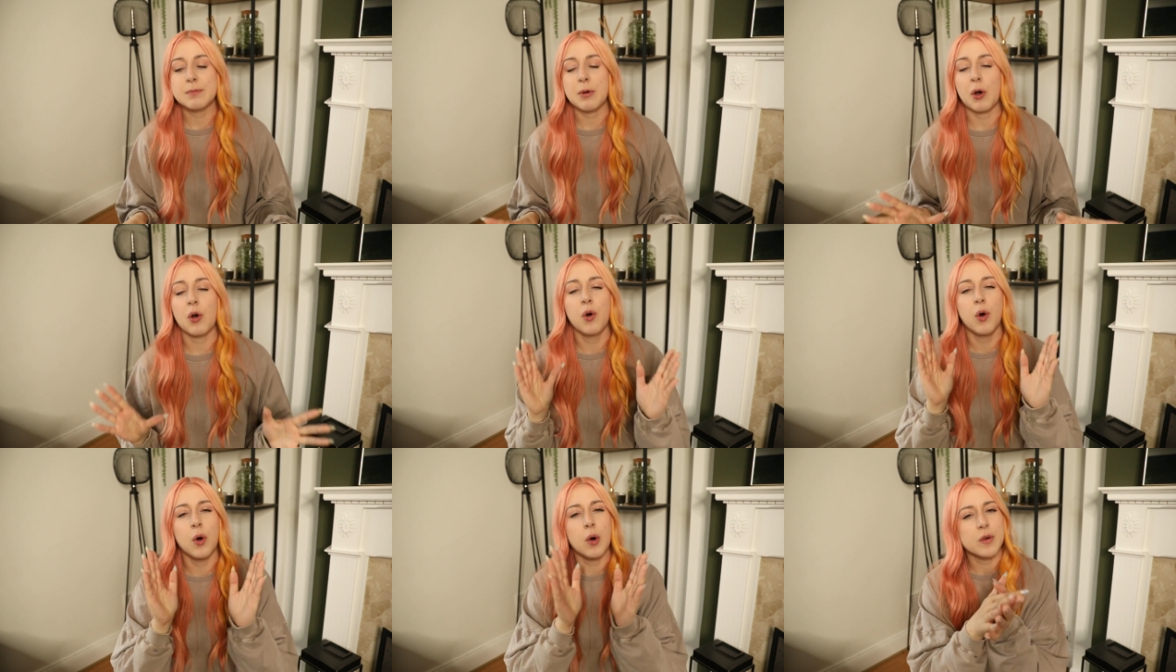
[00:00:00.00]

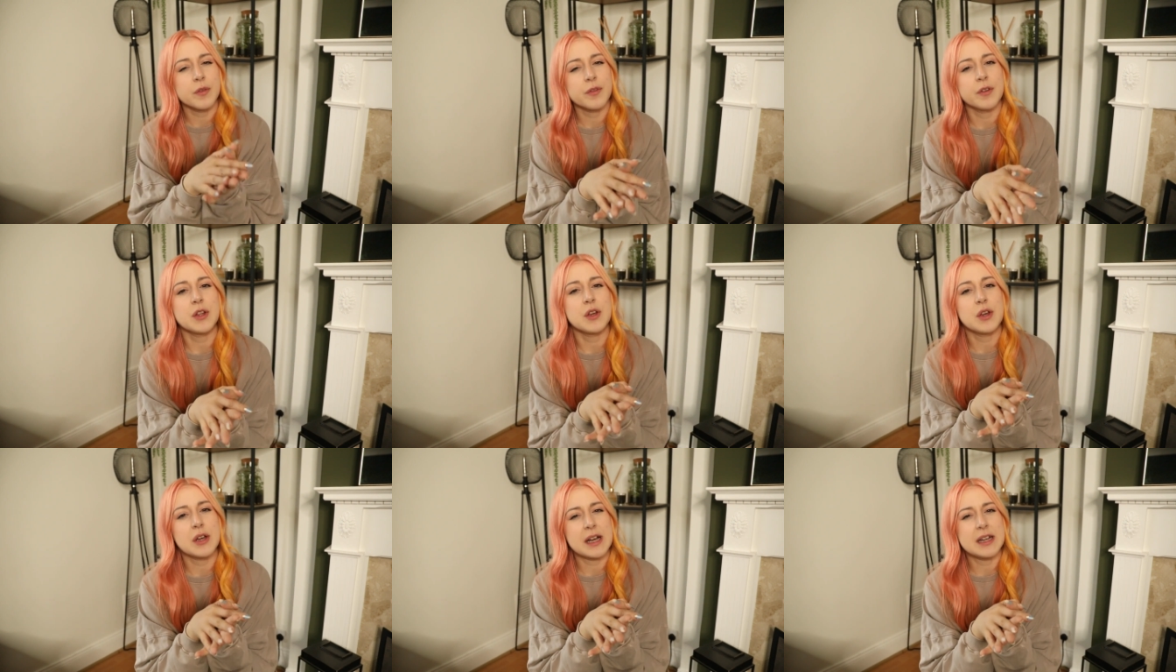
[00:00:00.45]
but
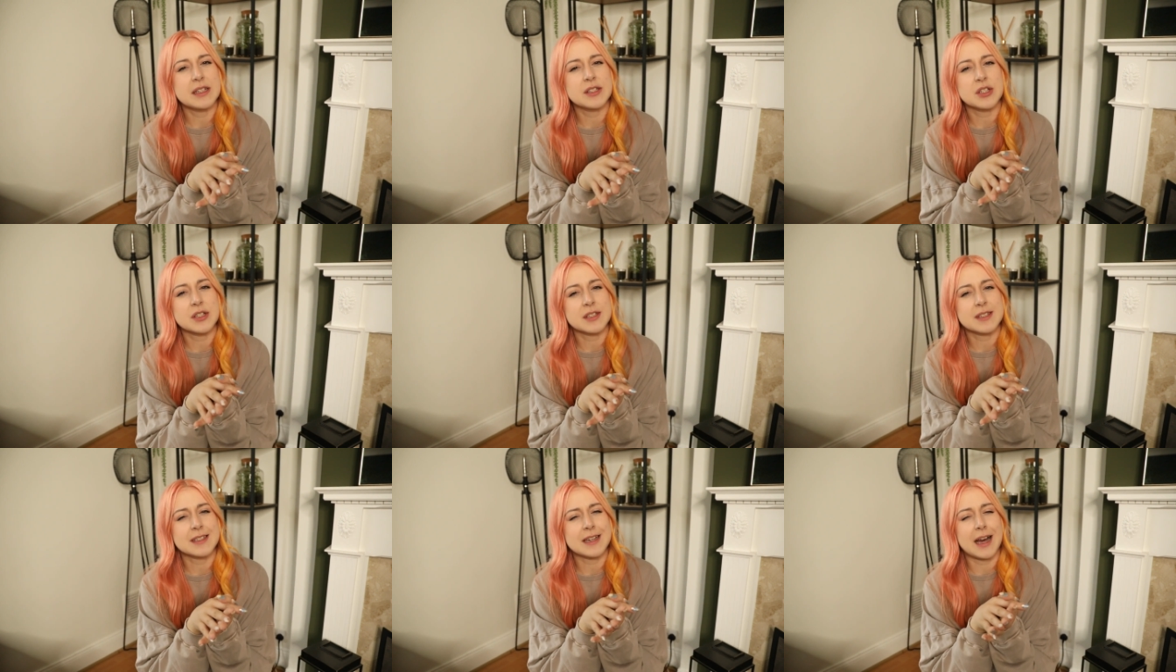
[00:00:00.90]
hopefully you guys
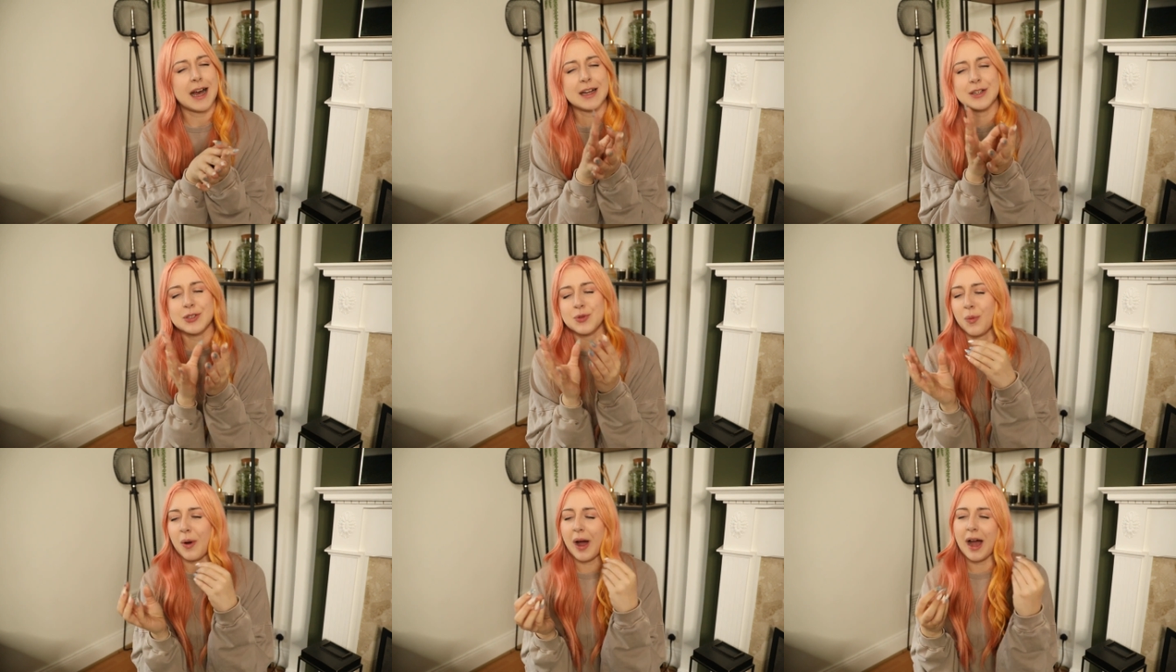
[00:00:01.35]

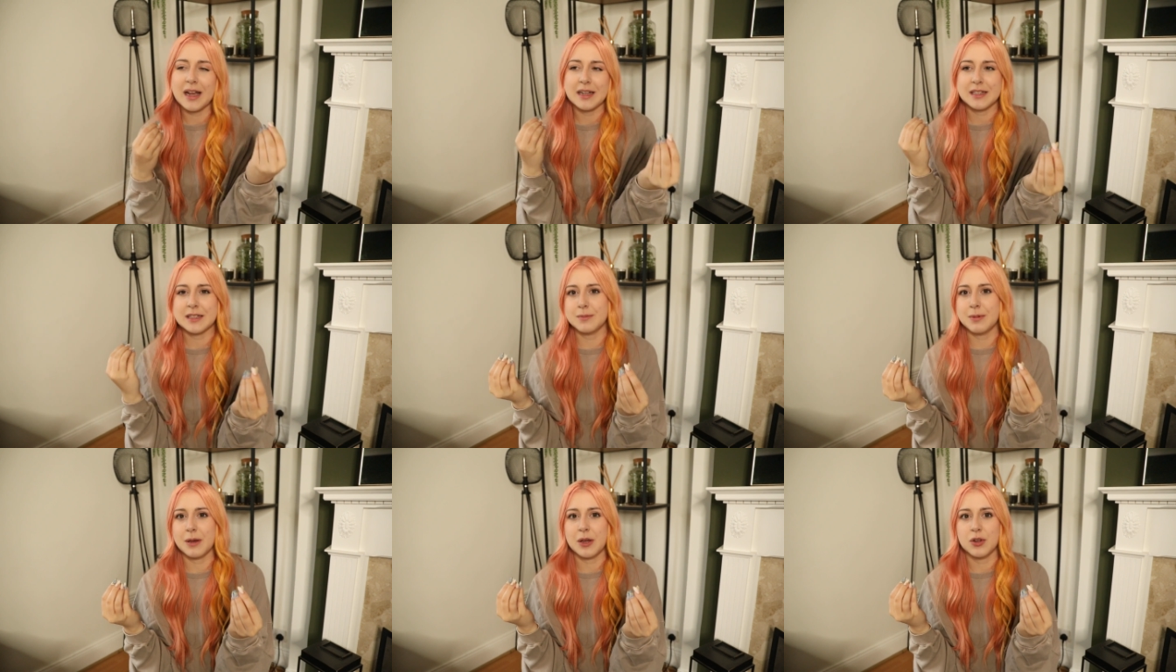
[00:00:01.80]
understand why
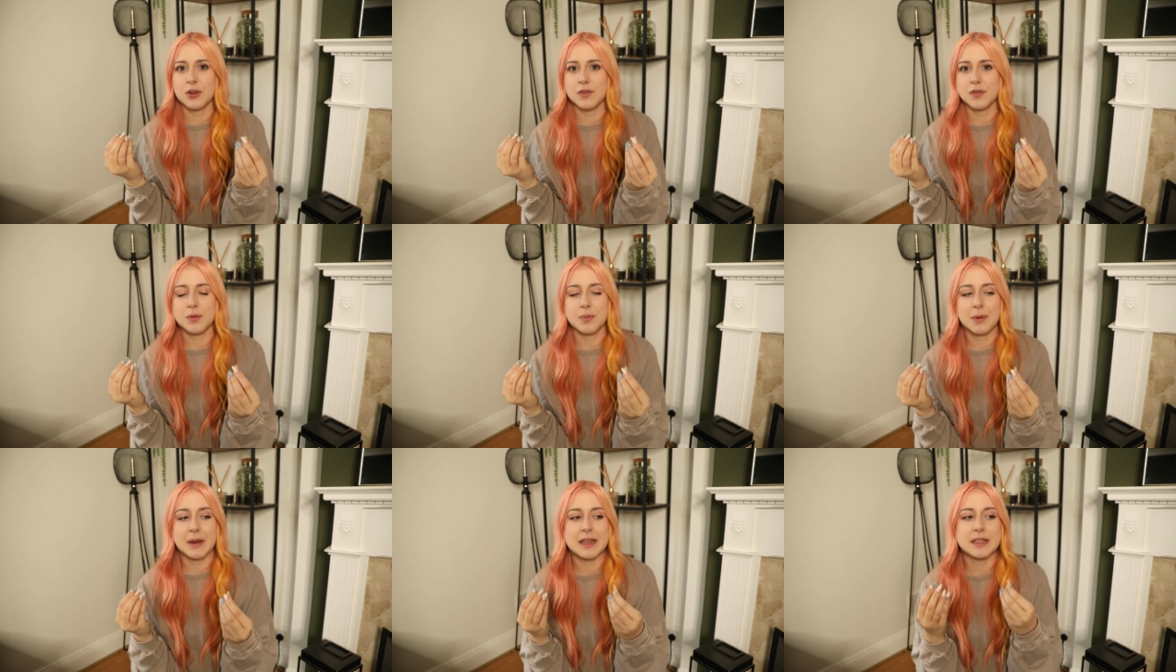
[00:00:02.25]
it's a bit all over
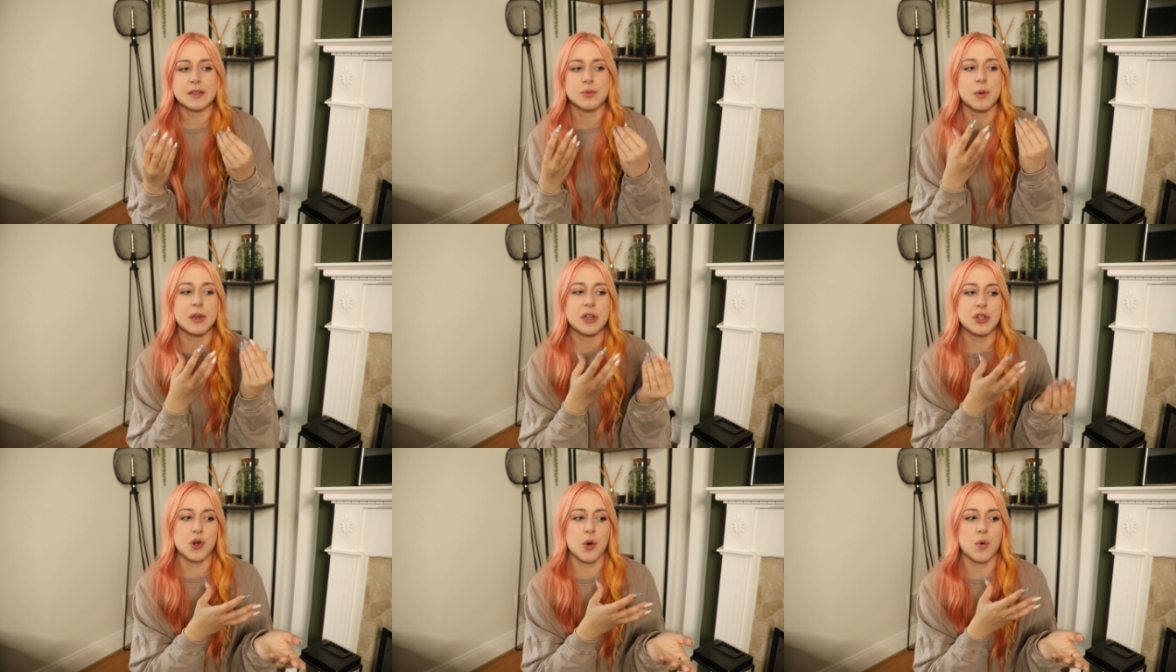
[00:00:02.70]
the place.
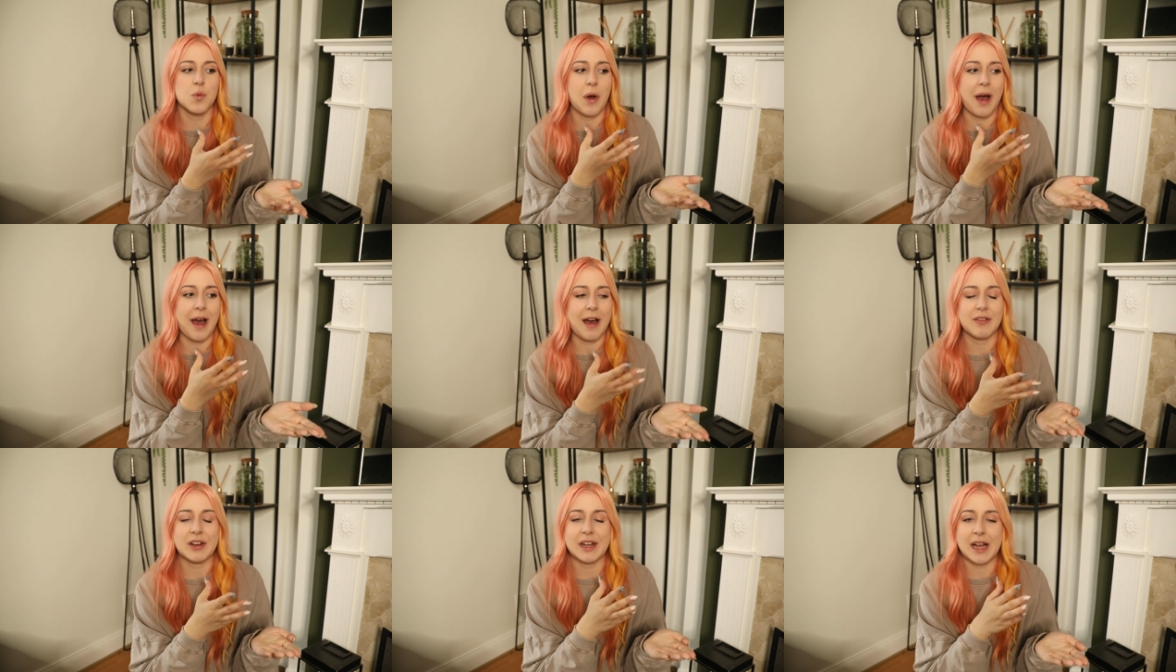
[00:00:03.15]
We don't
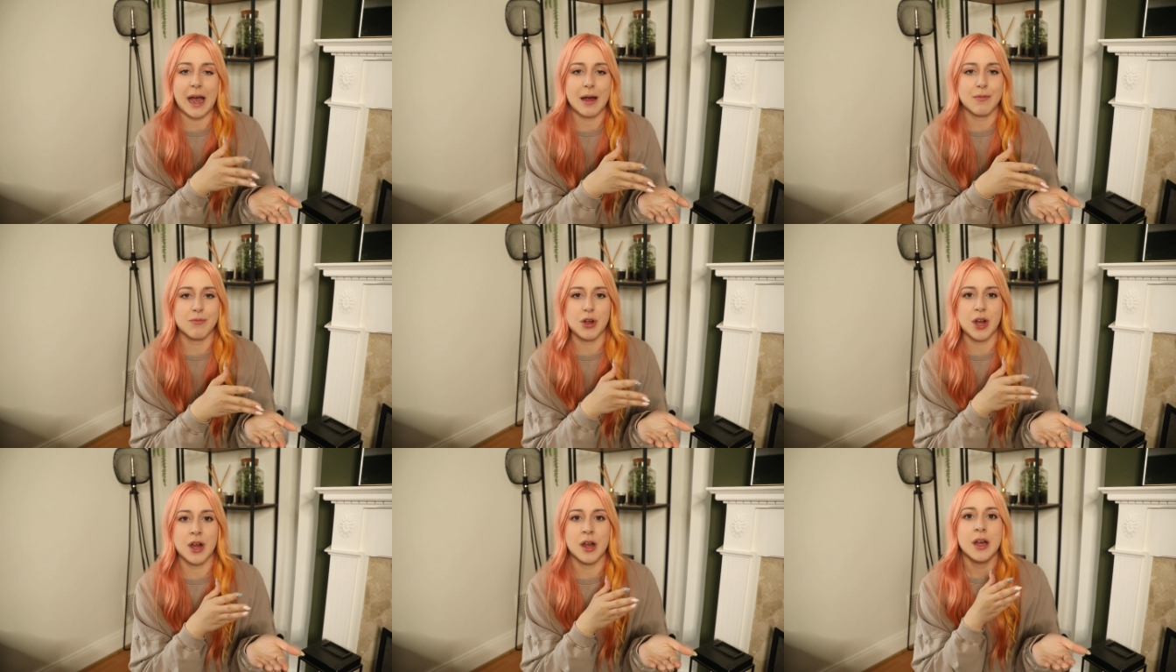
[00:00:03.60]
have a
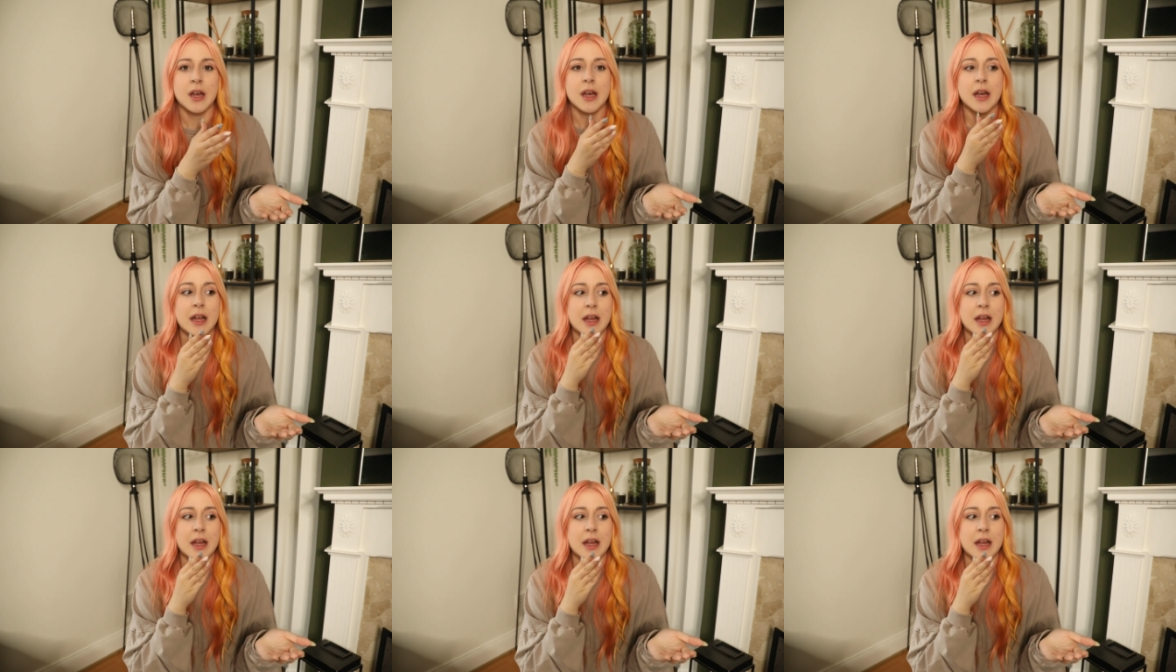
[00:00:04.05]
camera